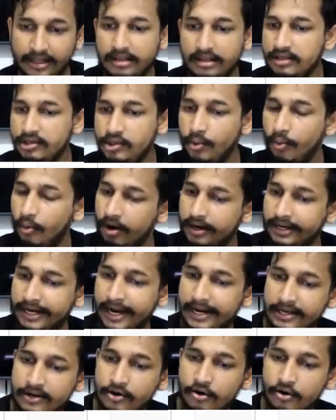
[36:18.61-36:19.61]
You won't
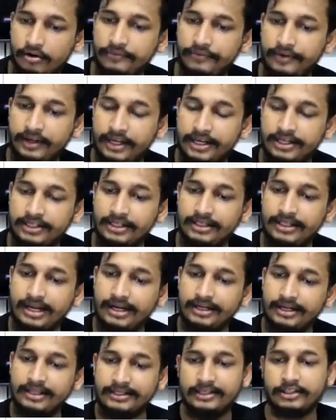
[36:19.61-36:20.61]
get notification
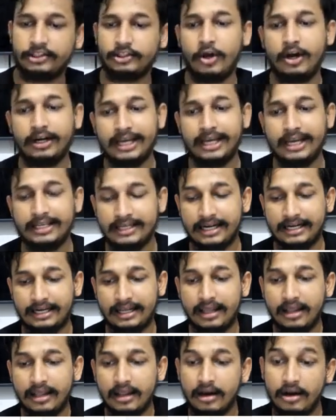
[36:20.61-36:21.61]
that this stock has hit
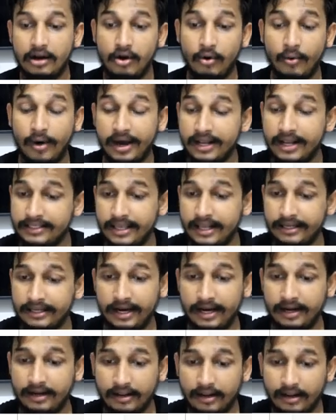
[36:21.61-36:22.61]
lower
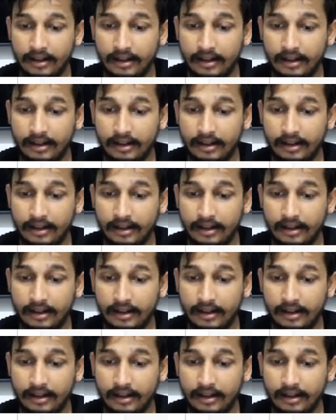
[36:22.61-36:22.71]
circuit.